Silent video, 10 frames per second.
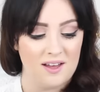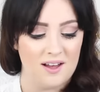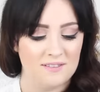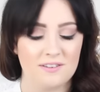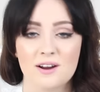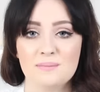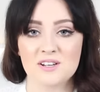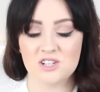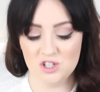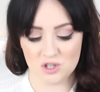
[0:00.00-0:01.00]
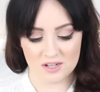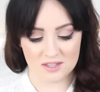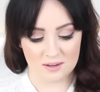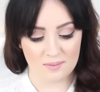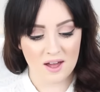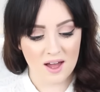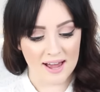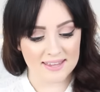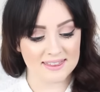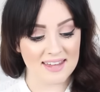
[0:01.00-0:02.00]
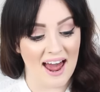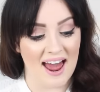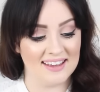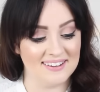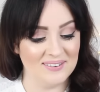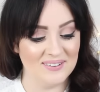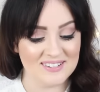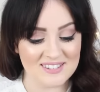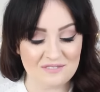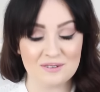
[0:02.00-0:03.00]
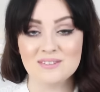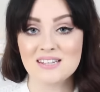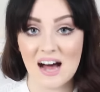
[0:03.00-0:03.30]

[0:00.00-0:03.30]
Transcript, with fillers: I very much enjoyed them. And then also from